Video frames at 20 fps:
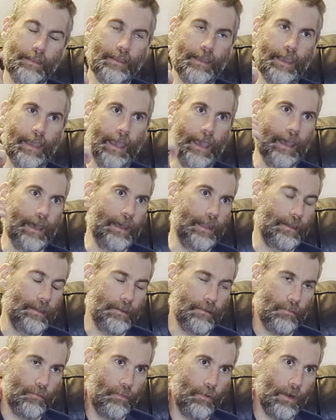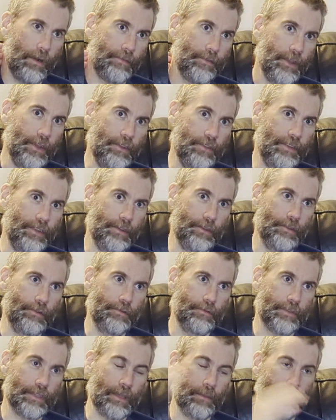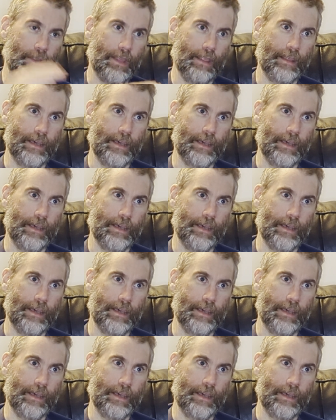And whenever you do something